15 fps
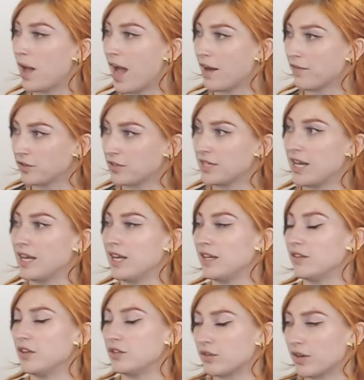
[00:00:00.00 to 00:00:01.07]
After
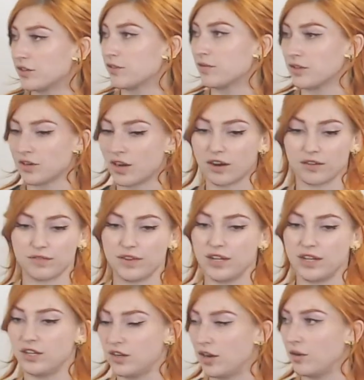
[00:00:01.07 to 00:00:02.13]
taking the director of
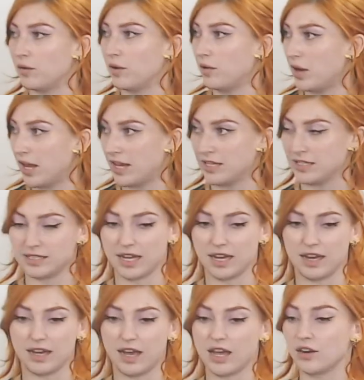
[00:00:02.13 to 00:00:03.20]
photography, and
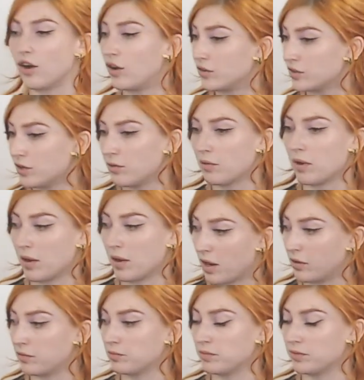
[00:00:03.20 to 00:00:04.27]
also
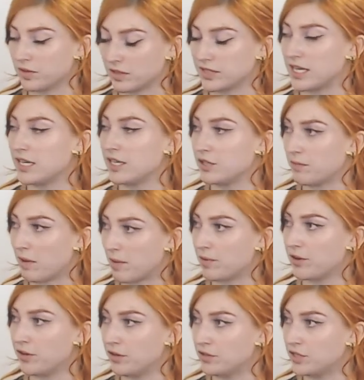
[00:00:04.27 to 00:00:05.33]
I'll send it to my
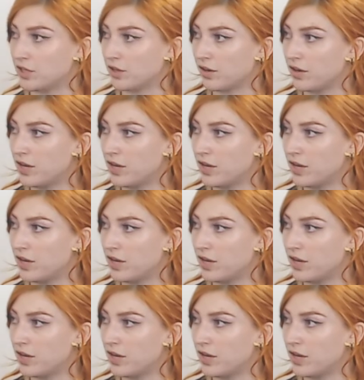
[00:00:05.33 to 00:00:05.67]
producer.